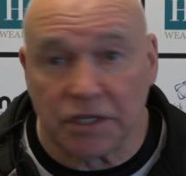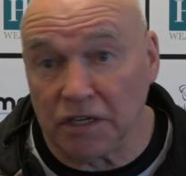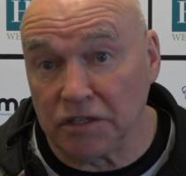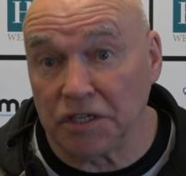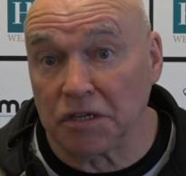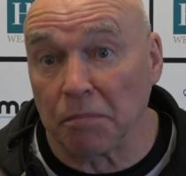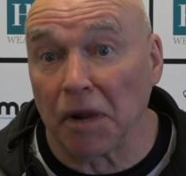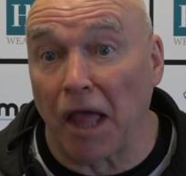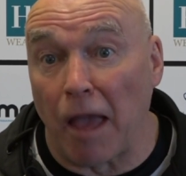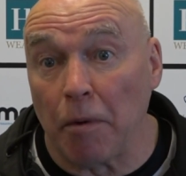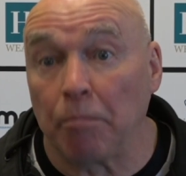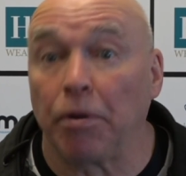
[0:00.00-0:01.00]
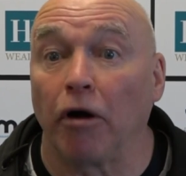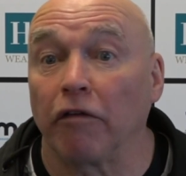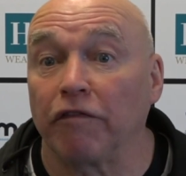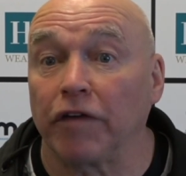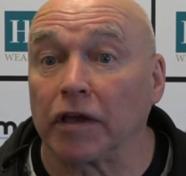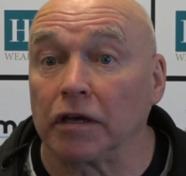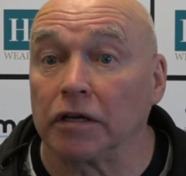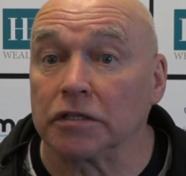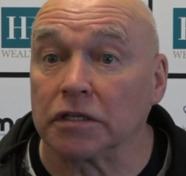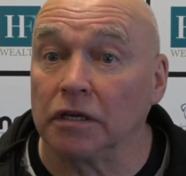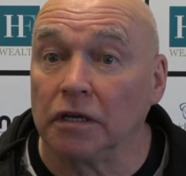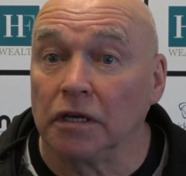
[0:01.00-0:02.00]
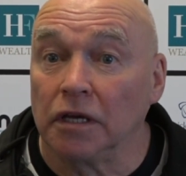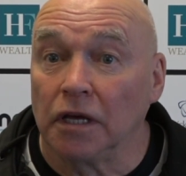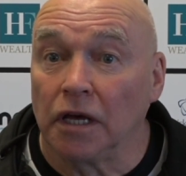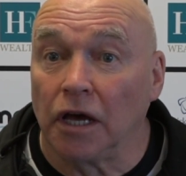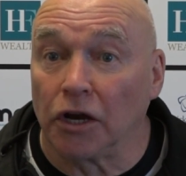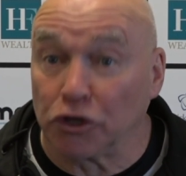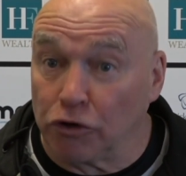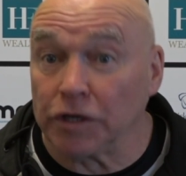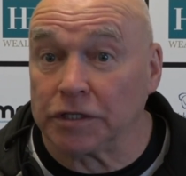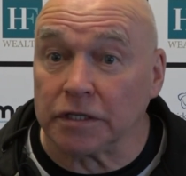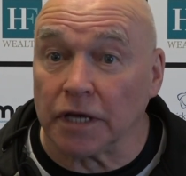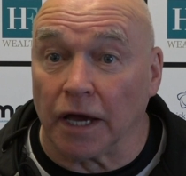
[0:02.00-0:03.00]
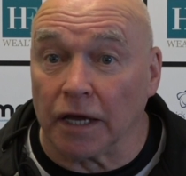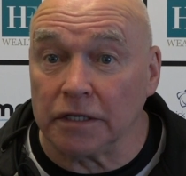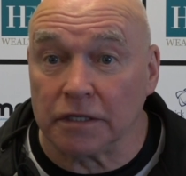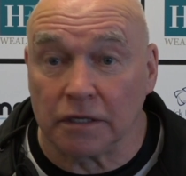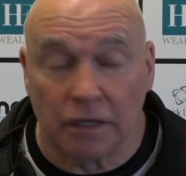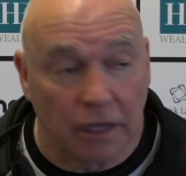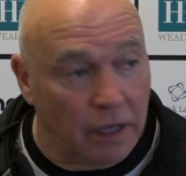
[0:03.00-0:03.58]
easy to blame and point fingers and criticise.